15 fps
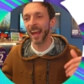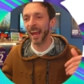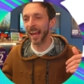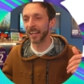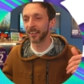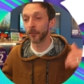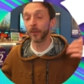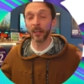
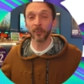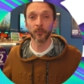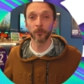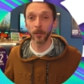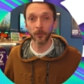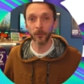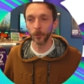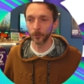uh, defensive
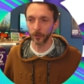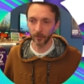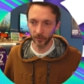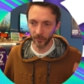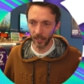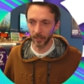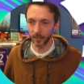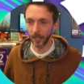
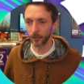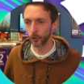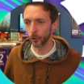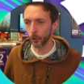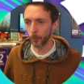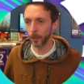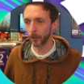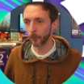midfielders in, in
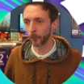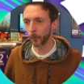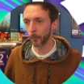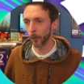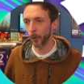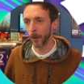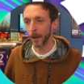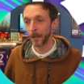European
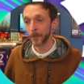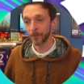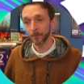football.